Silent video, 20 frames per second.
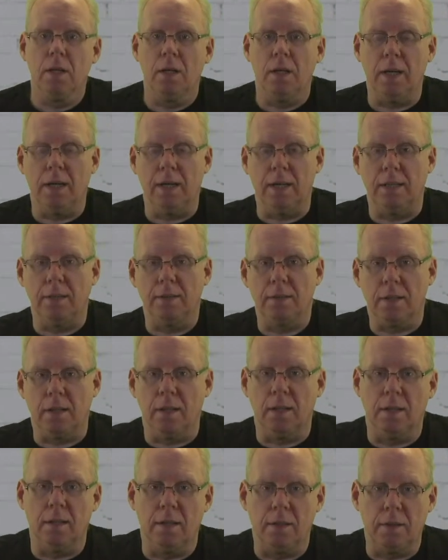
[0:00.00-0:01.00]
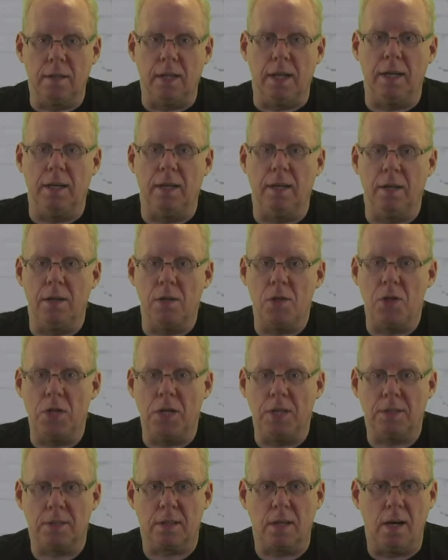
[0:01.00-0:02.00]
and then
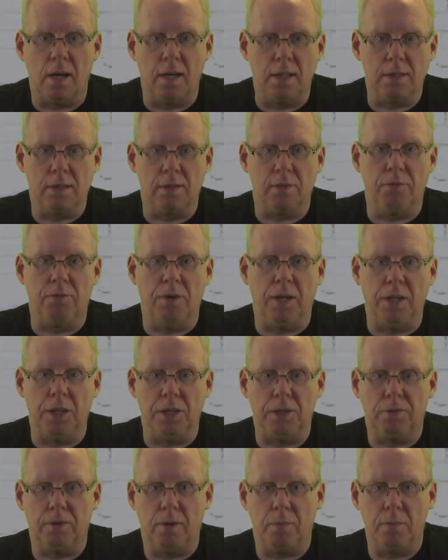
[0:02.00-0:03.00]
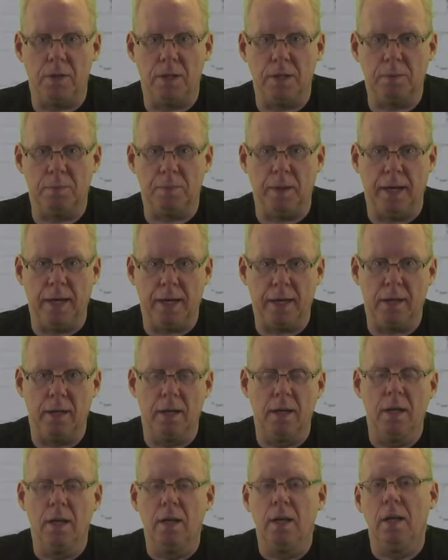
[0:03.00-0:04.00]
these cards vanish from this pack,
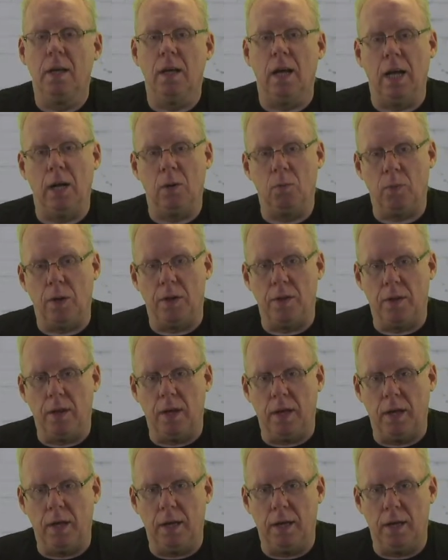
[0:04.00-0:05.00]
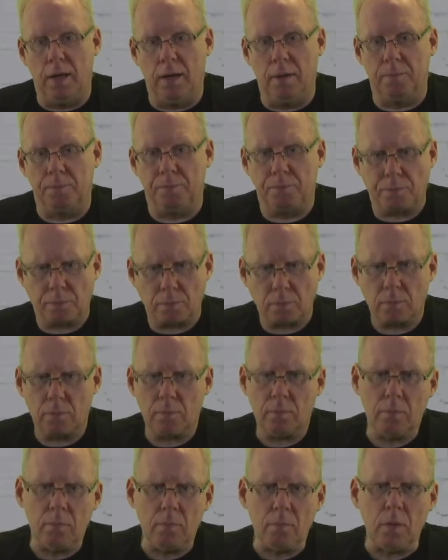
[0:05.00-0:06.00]
and when they
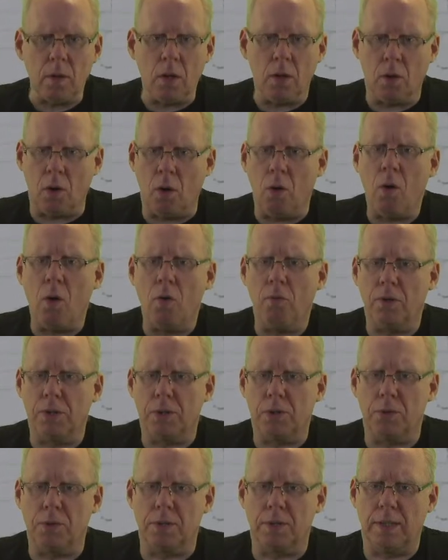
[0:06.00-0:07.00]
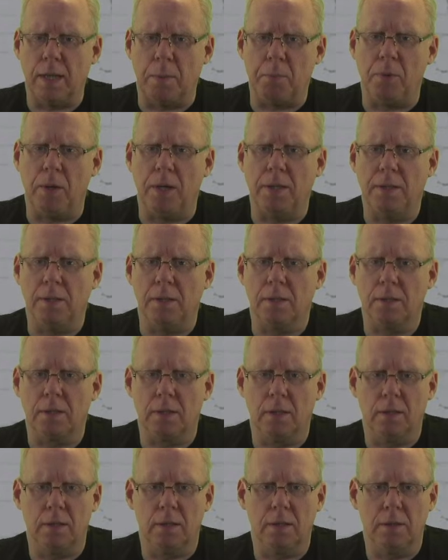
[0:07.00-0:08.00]
go over to the separated
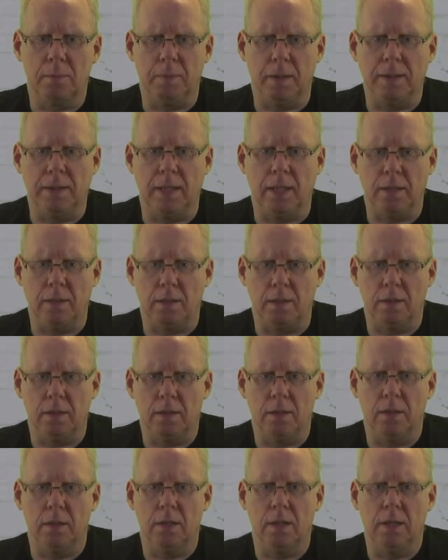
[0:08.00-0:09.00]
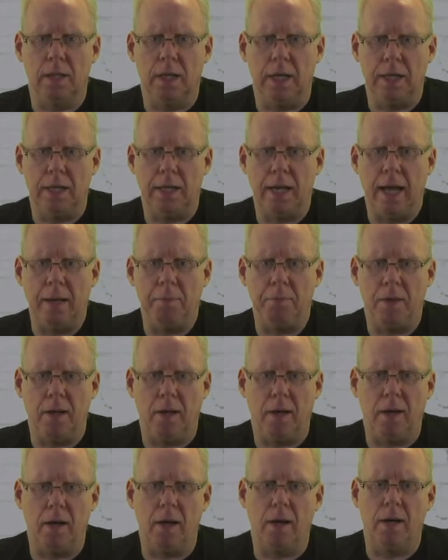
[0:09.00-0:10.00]
spectator and name
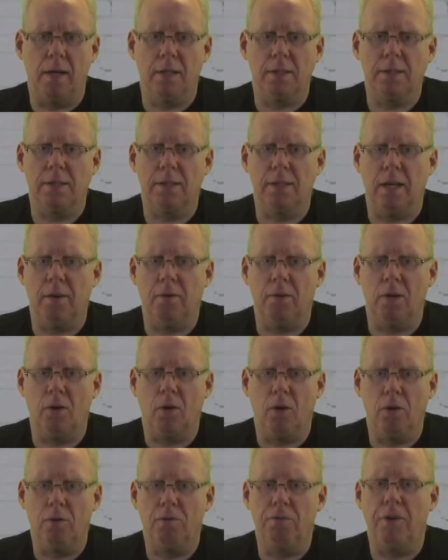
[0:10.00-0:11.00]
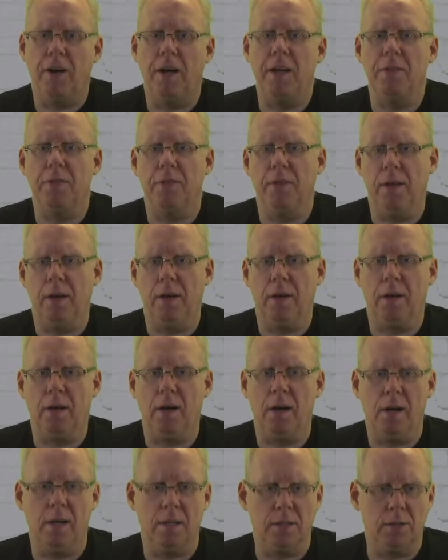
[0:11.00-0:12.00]
their cards, they will all find their
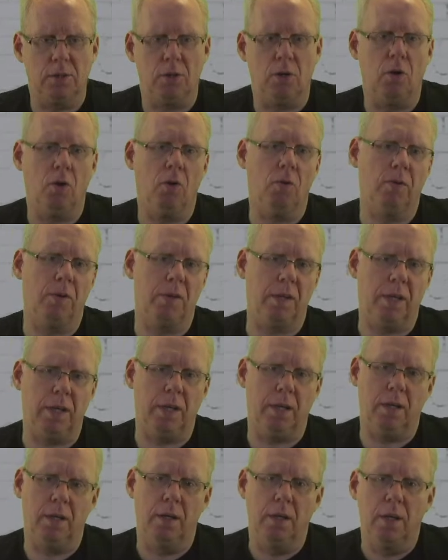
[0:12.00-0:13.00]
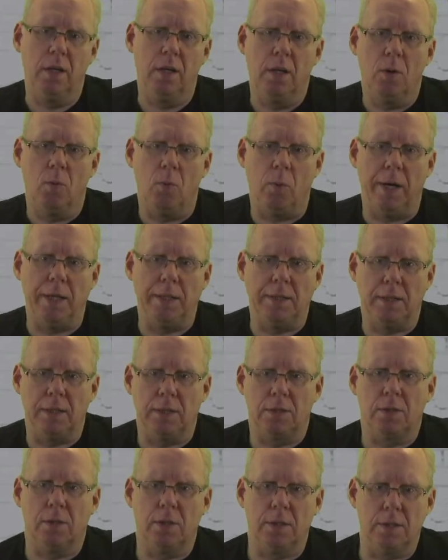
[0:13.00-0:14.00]
cards over there waiting.
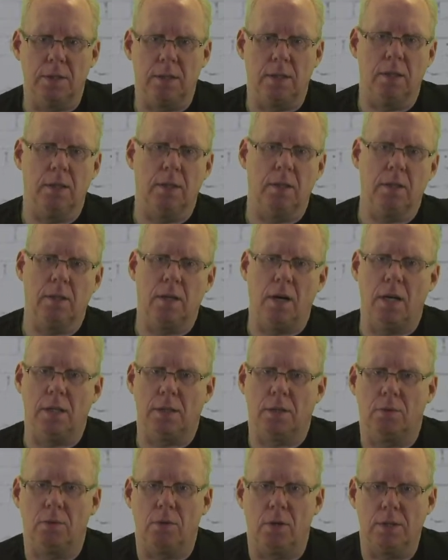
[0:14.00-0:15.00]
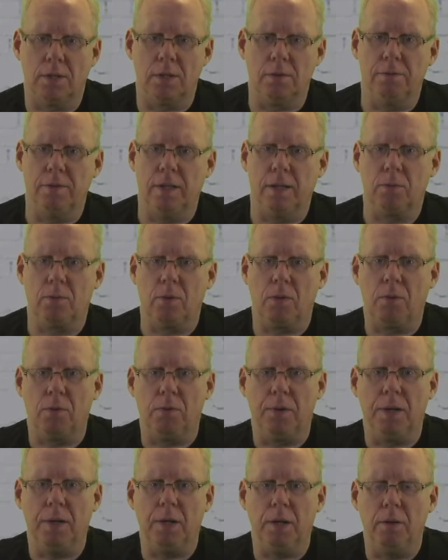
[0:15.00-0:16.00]
So it's a card across effect with
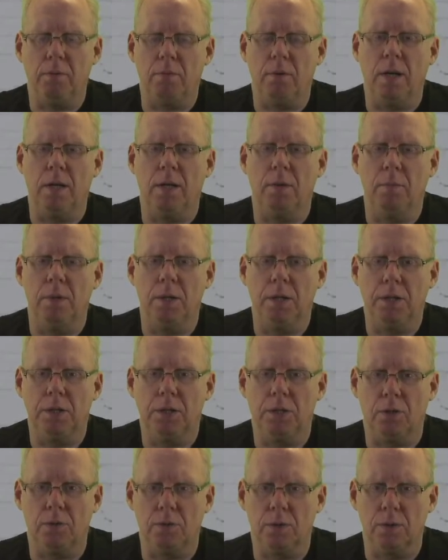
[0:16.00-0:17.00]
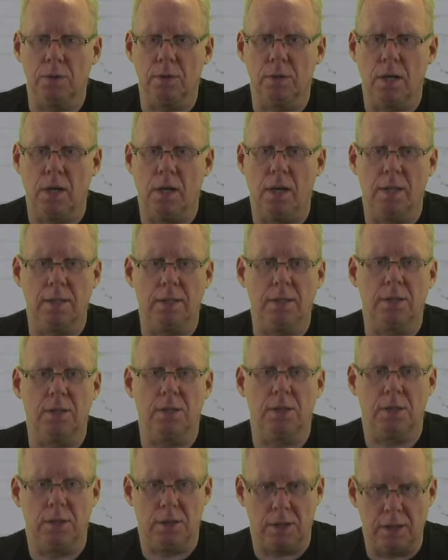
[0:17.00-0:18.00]
3 randomly chosen cards,
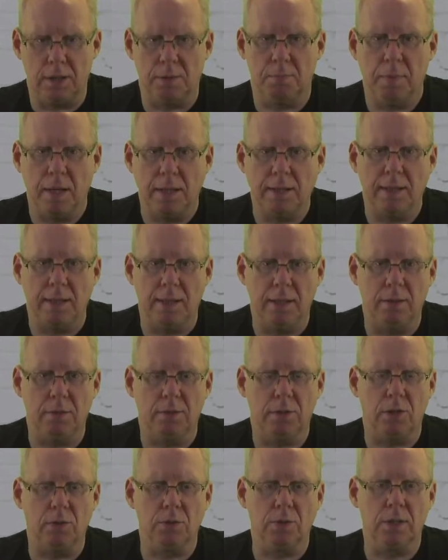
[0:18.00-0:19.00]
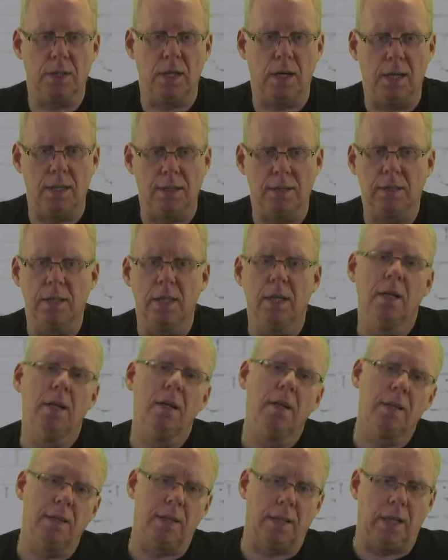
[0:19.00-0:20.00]
just mentally chosen cards,
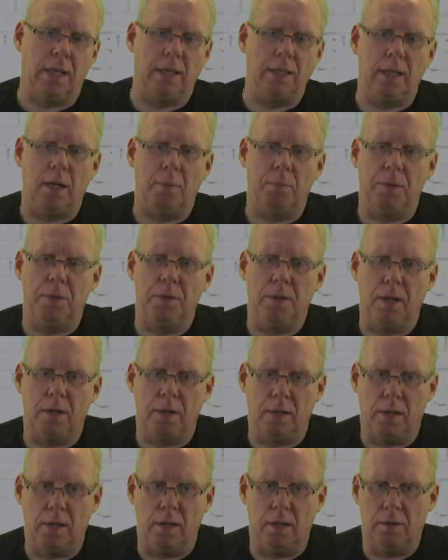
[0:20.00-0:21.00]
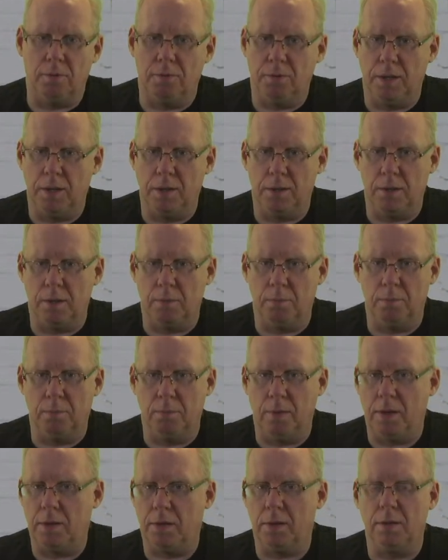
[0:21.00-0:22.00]
that end up in the other half, and the
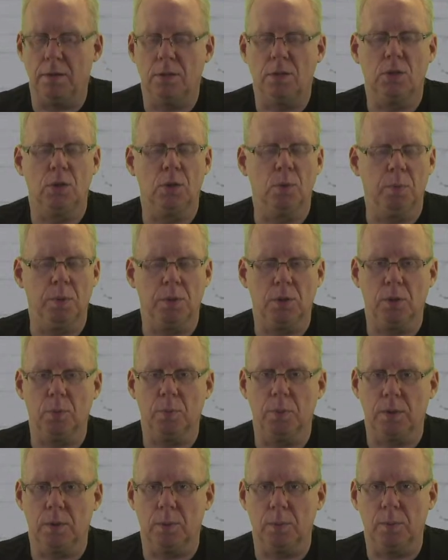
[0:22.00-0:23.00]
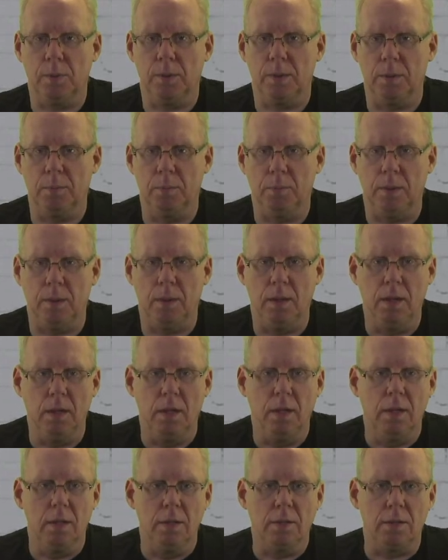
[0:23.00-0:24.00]
method is super simple.
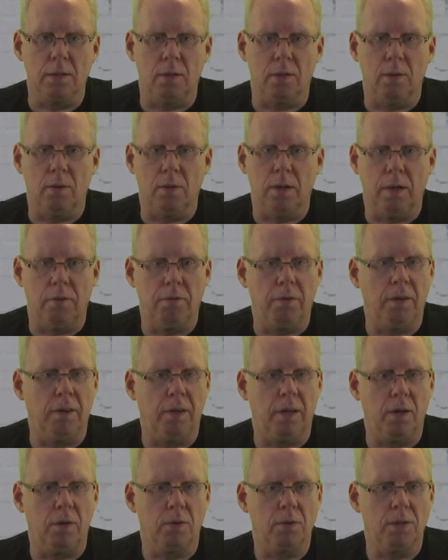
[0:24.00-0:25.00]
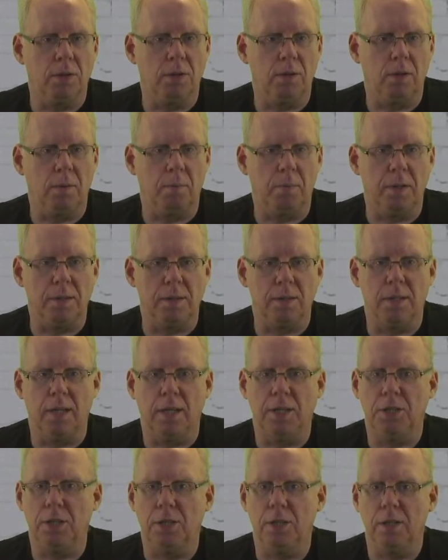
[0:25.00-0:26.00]
So everything goes into the
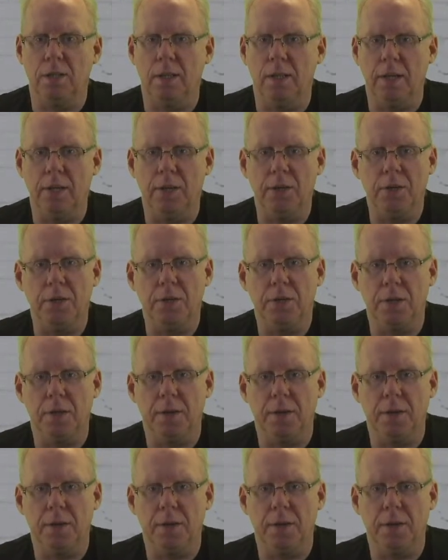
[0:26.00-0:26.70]
presentation, and